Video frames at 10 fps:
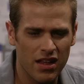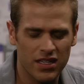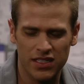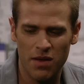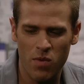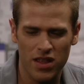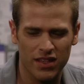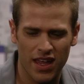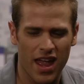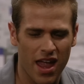The same way
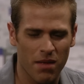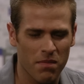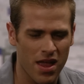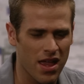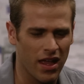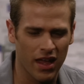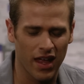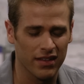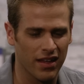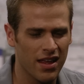that they hate me,
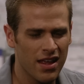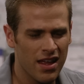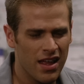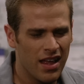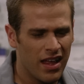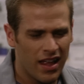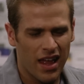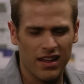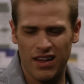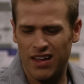and
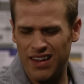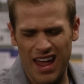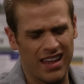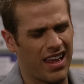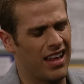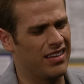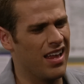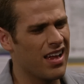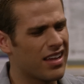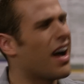and Nick,
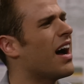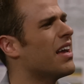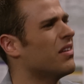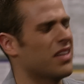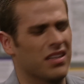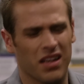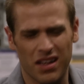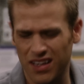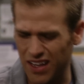and Kyle, and